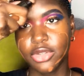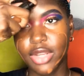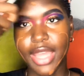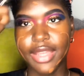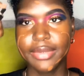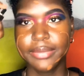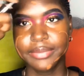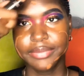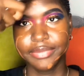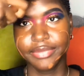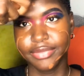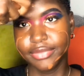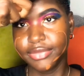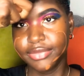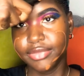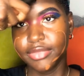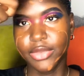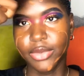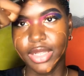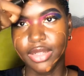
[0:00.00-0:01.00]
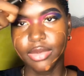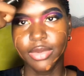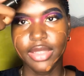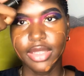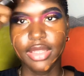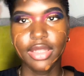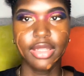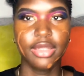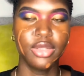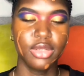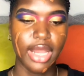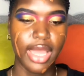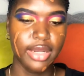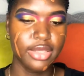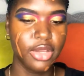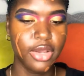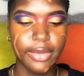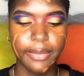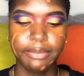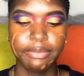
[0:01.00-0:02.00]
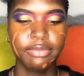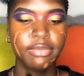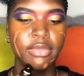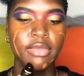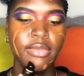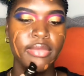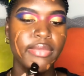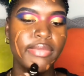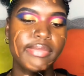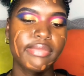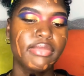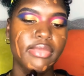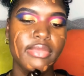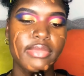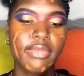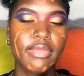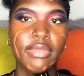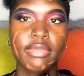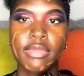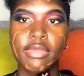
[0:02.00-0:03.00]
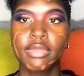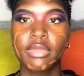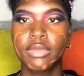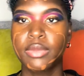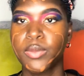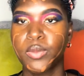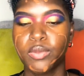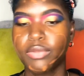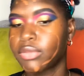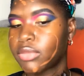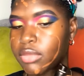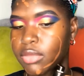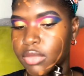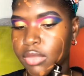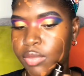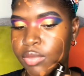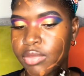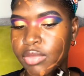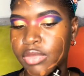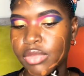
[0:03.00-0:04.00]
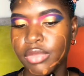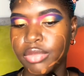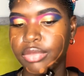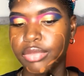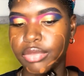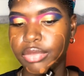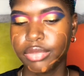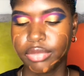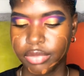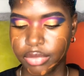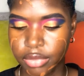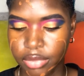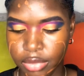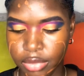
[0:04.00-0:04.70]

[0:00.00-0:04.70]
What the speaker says: We're just gonna put that all over our face, and then we're gonna go in and start